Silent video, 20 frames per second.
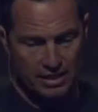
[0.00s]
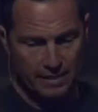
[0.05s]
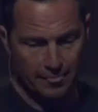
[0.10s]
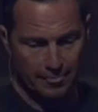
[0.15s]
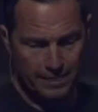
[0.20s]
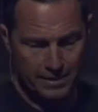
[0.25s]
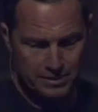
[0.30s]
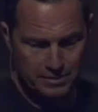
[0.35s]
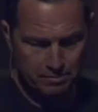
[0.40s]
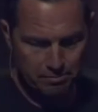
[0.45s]

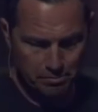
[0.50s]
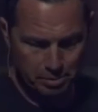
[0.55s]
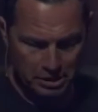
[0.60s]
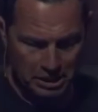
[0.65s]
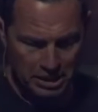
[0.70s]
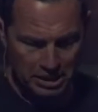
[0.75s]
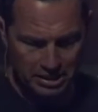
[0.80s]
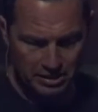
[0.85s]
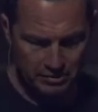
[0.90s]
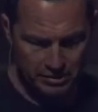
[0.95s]
this
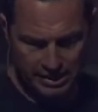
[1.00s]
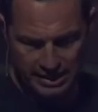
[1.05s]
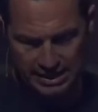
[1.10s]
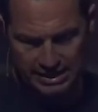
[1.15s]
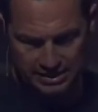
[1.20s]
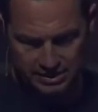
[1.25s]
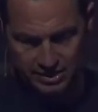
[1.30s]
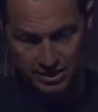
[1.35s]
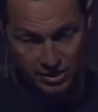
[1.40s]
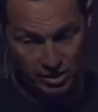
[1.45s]
blood
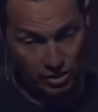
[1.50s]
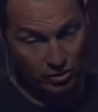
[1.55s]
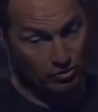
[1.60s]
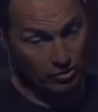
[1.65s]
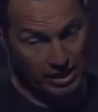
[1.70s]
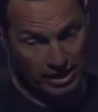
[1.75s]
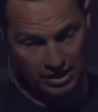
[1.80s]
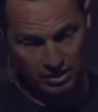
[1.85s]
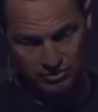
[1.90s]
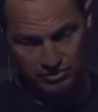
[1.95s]
into the
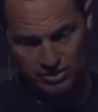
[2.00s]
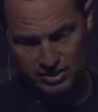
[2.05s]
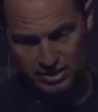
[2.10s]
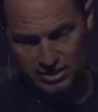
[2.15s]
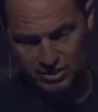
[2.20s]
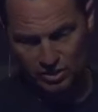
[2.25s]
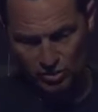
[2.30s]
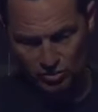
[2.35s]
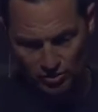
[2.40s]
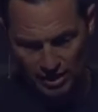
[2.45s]
ground,
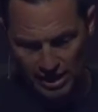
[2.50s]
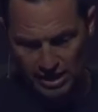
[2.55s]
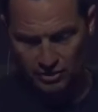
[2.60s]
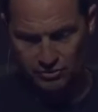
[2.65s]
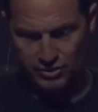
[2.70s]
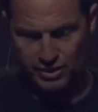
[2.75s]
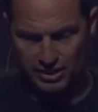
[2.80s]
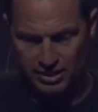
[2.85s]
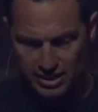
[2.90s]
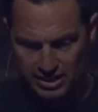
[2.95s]
this
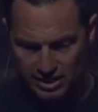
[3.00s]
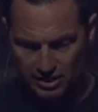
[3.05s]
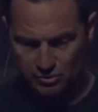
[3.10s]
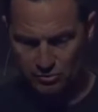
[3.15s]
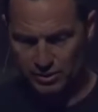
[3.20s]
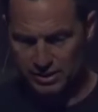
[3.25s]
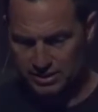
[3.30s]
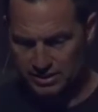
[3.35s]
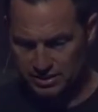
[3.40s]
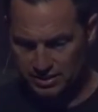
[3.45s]
ground that he
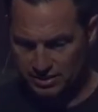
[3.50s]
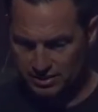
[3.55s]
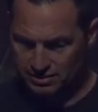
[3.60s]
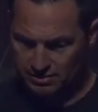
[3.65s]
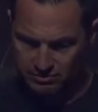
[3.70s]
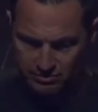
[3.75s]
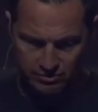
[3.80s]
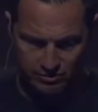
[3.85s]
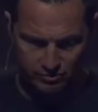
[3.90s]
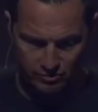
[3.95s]
would,
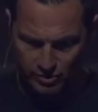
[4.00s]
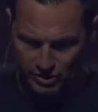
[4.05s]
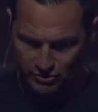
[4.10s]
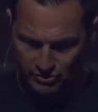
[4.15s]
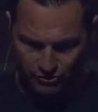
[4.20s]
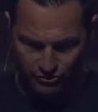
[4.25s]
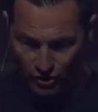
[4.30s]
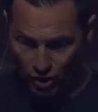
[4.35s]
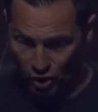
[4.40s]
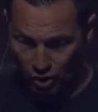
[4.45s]
would
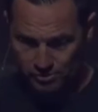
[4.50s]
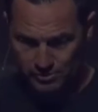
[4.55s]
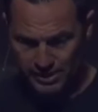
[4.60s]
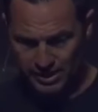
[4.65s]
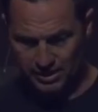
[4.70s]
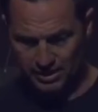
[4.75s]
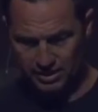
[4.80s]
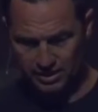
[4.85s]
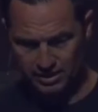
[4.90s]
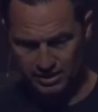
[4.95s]
farm
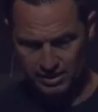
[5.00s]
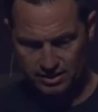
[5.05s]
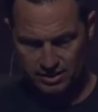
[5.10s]
in.